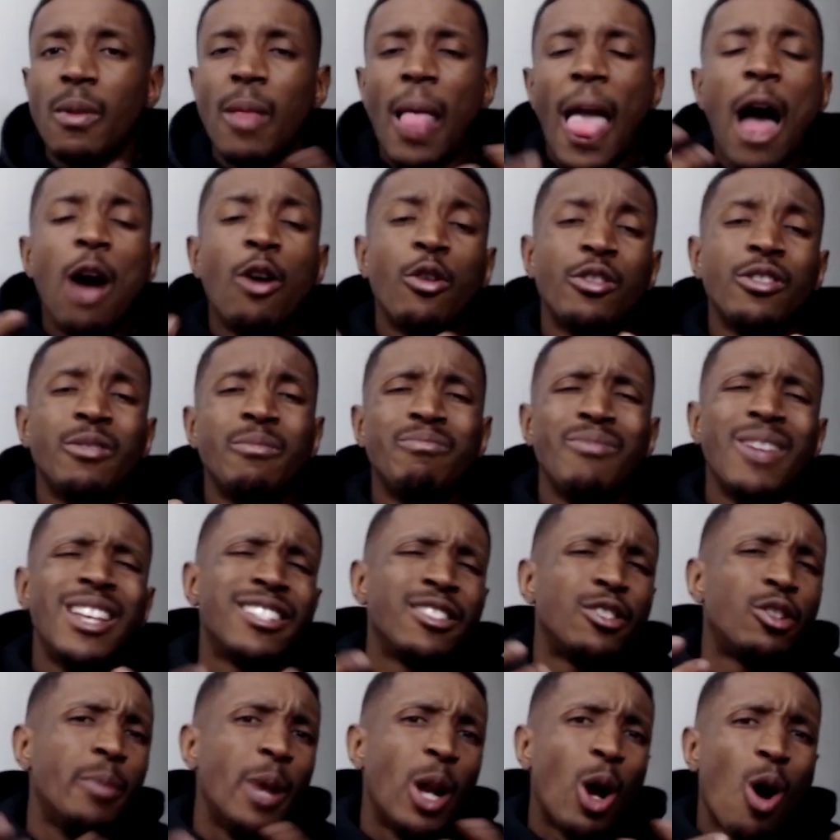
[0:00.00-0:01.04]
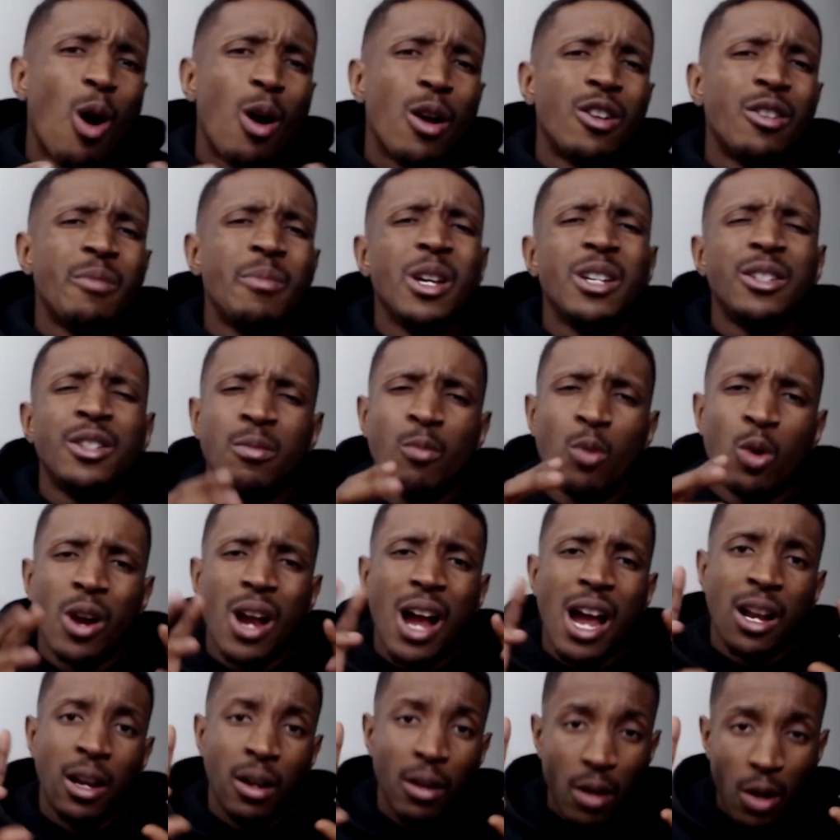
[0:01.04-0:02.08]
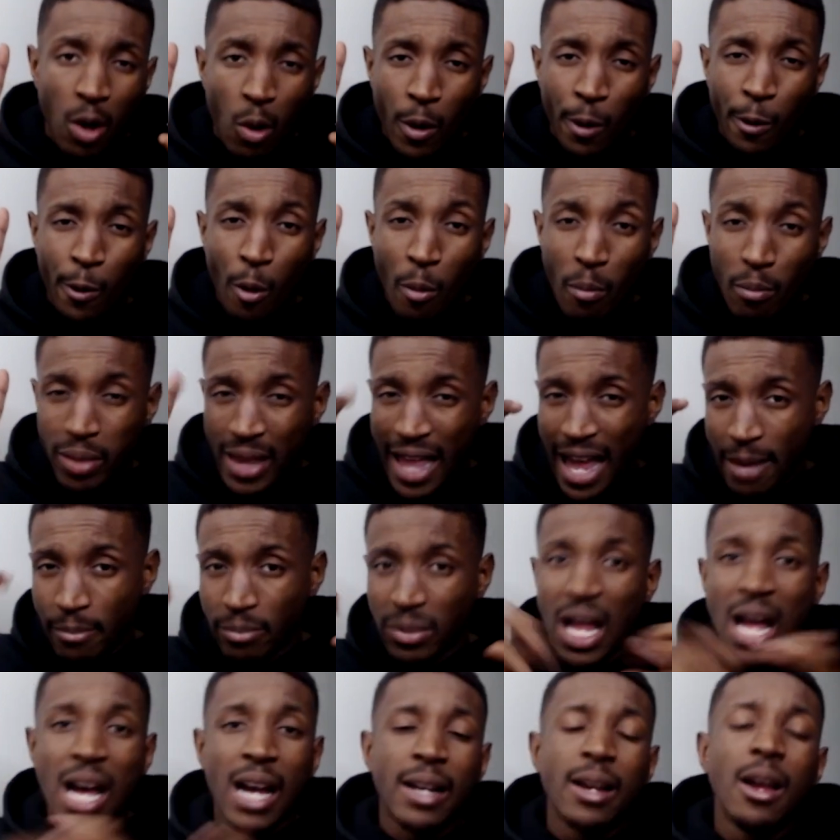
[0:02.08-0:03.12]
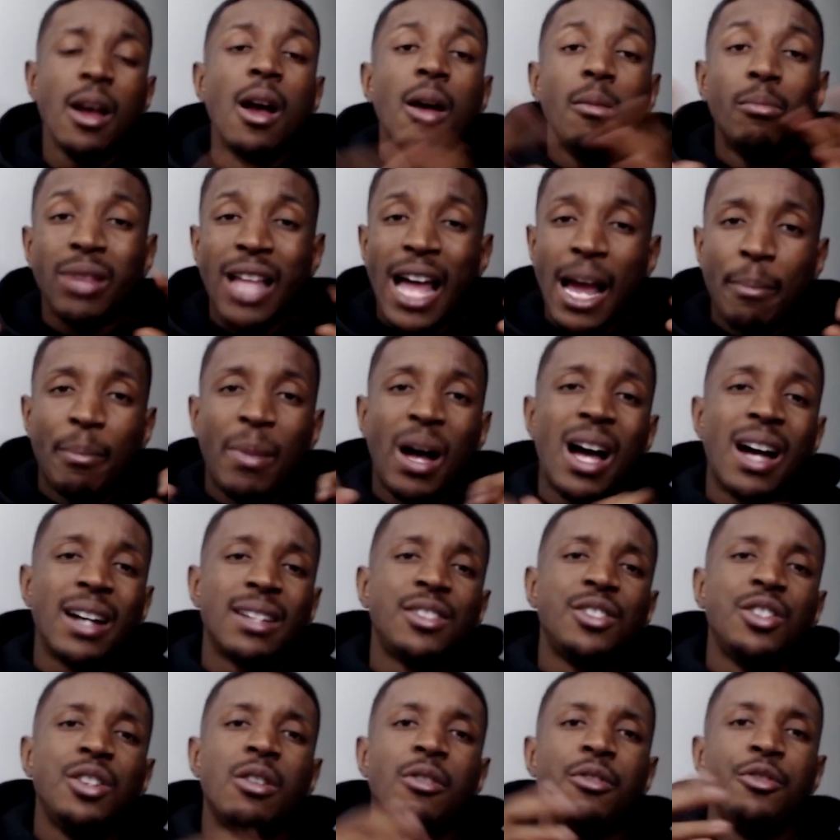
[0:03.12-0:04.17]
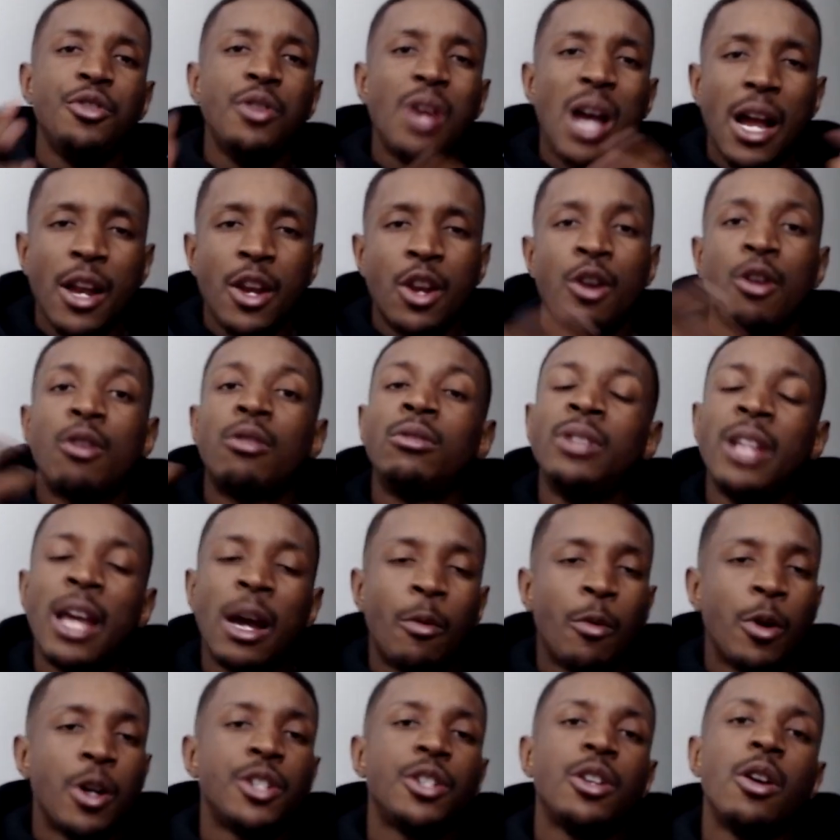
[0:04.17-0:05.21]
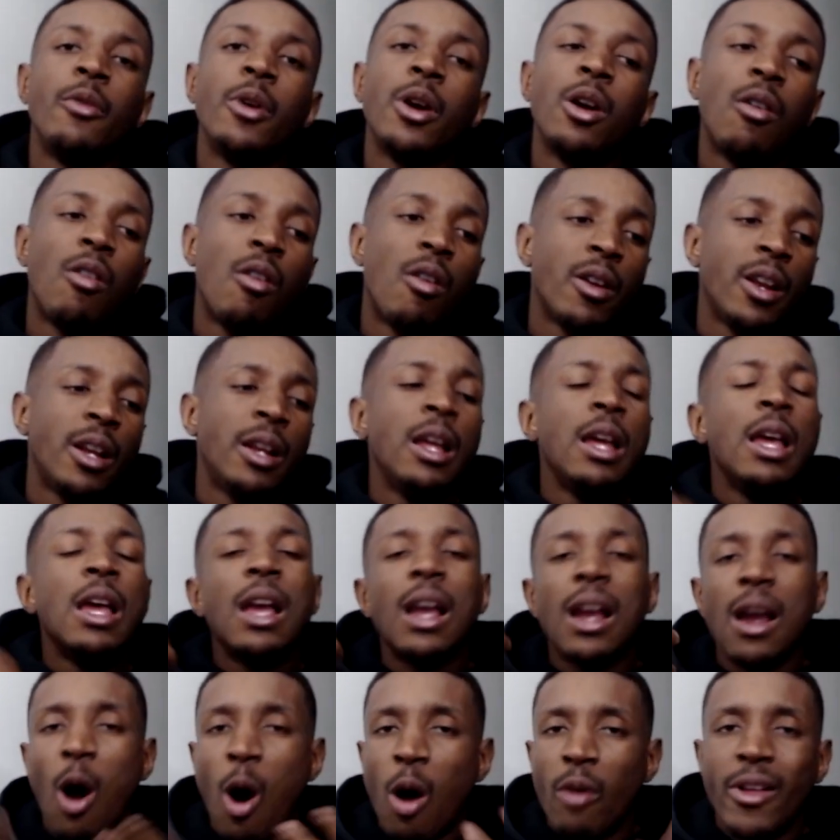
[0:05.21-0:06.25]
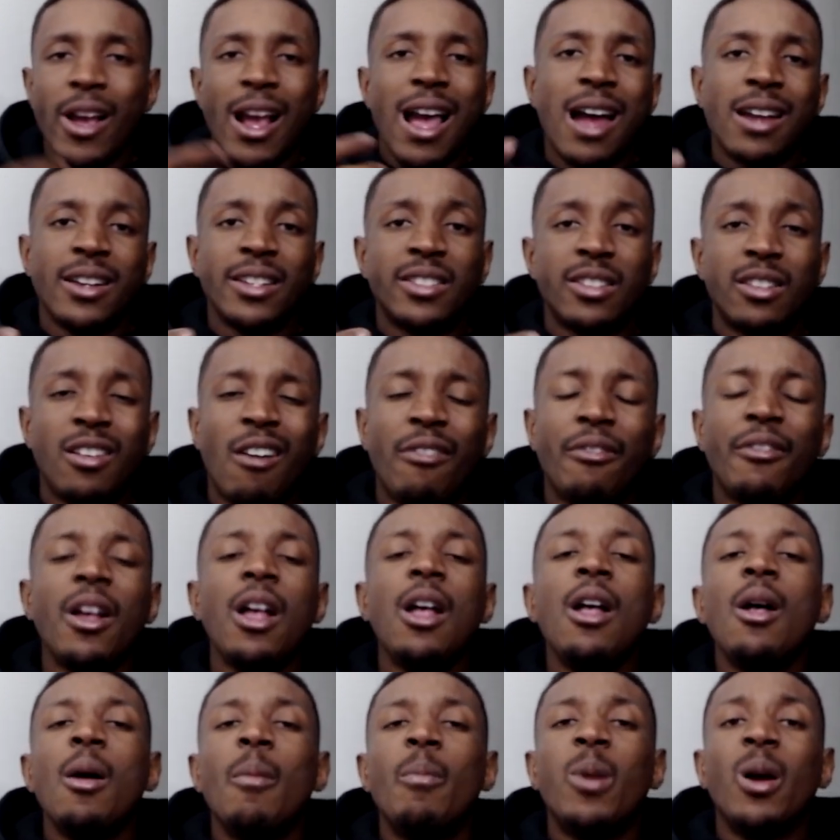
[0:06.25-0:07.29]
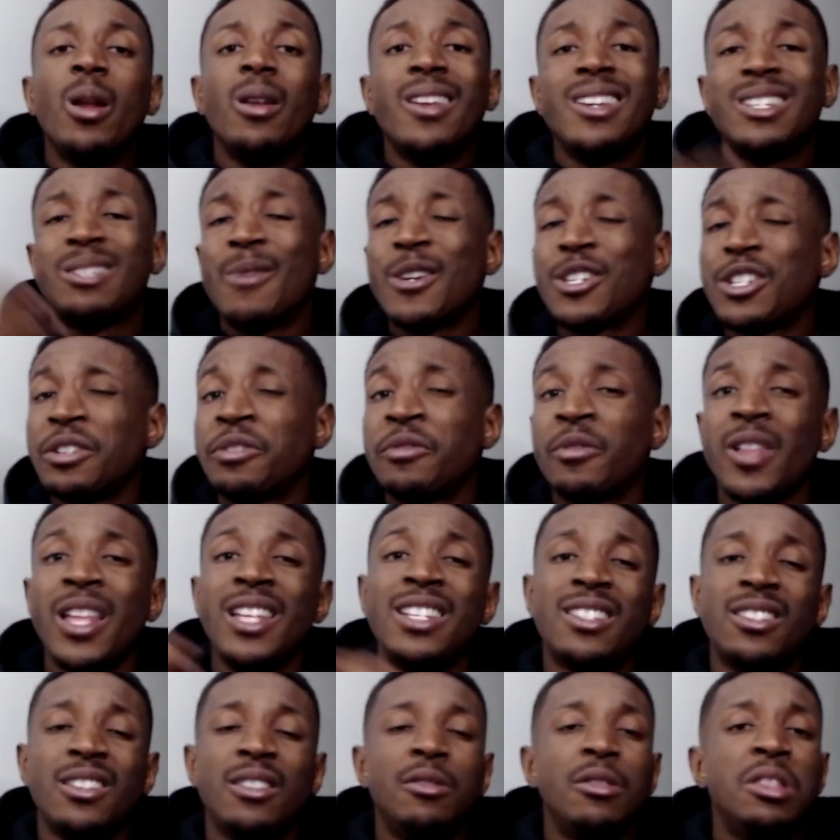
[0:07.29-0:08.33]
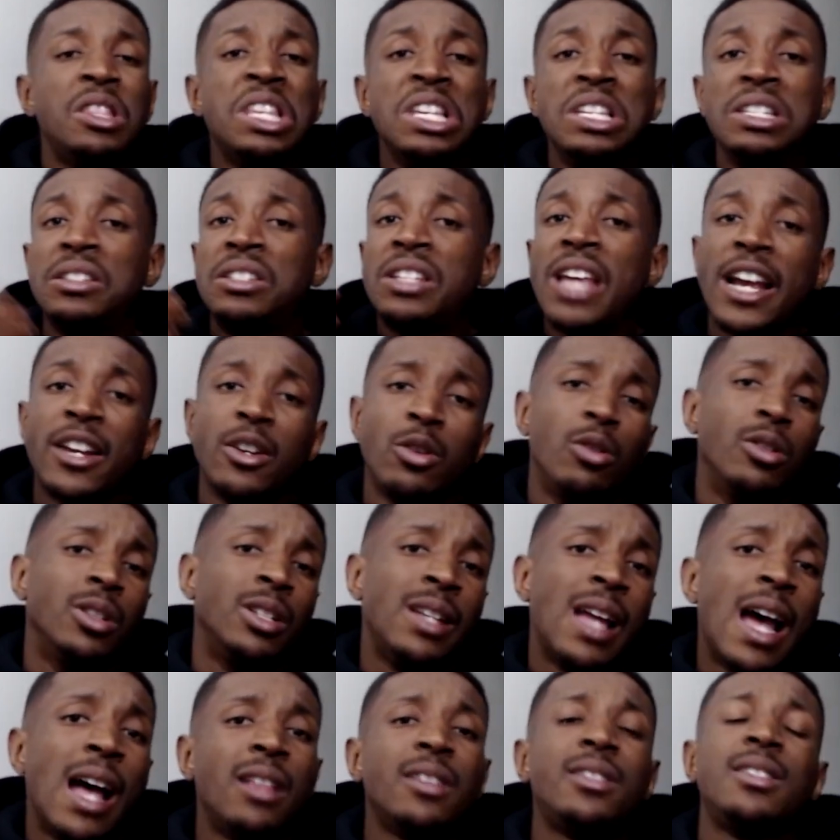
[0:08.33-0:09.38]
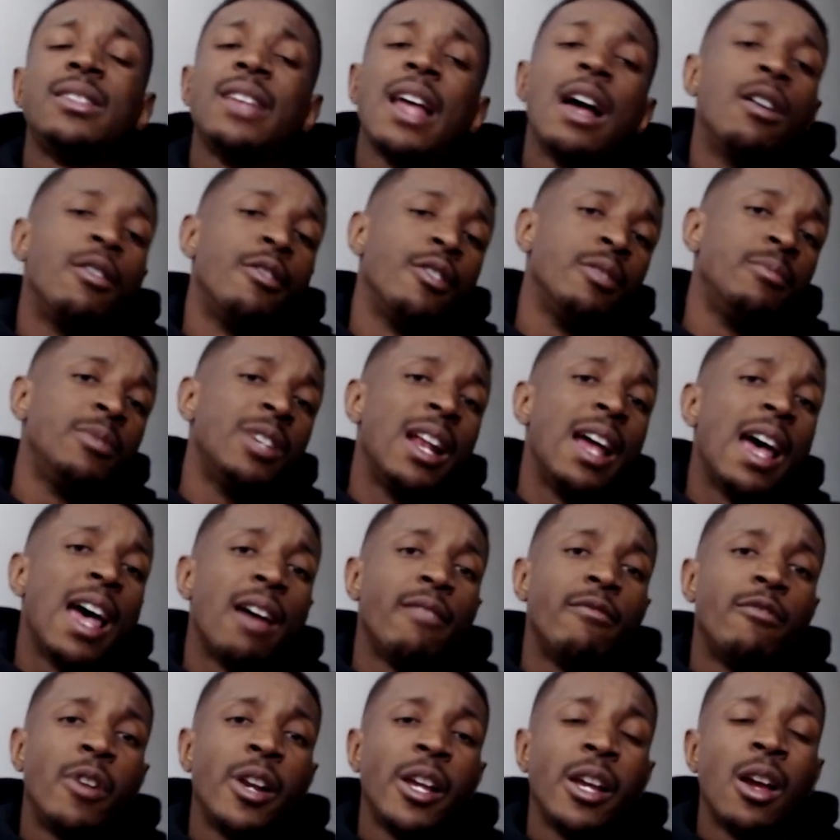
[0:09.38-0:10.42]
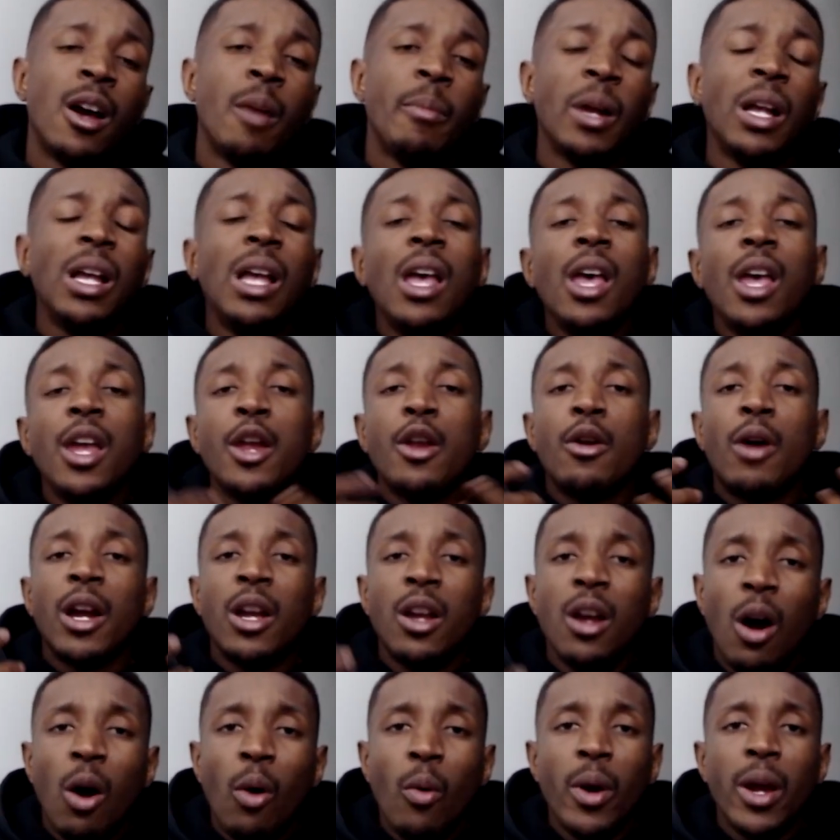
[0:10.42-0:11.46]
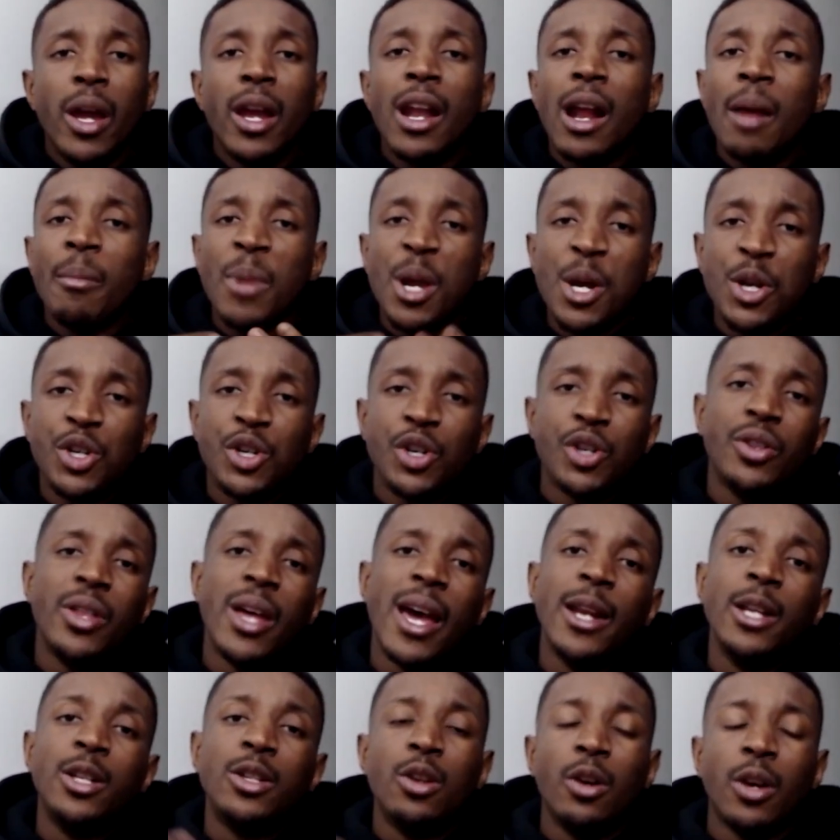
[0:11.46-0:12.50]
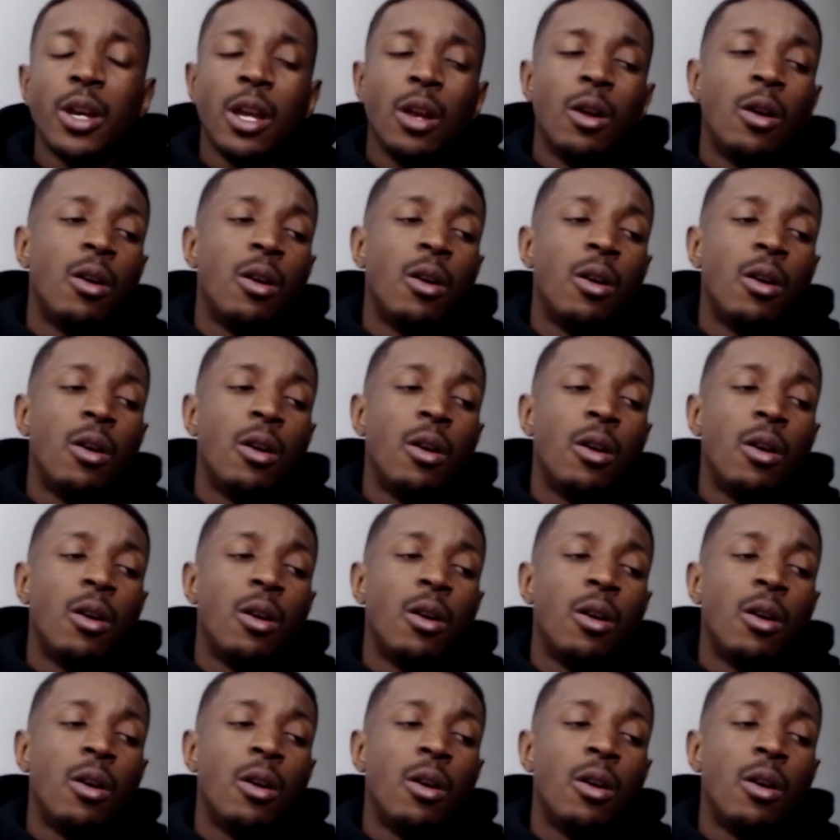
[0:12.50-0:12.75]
algorithm, it's a little bit harder because it's more kind of quote unquote black box. You got neural networks going on and all that kind of stuff. But especially as it relates to these technical analysis algorithms that I have running up, I go in, I make sure that it took it